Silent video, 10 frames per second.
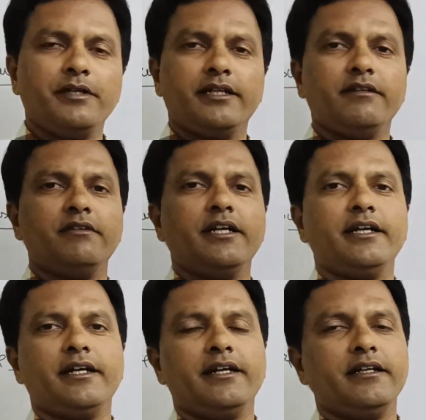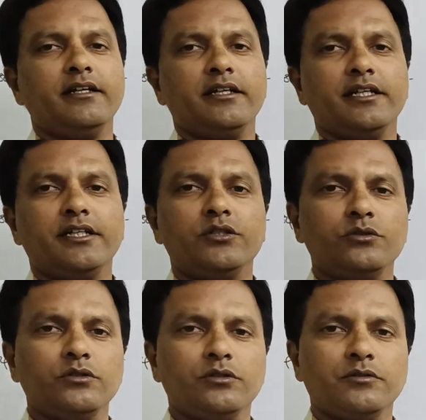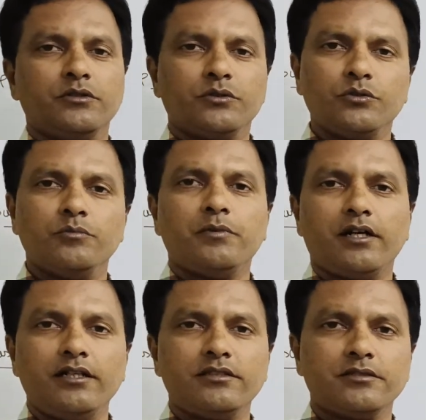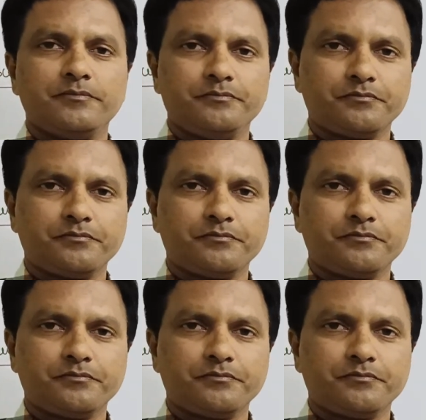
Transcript: divided into two parts,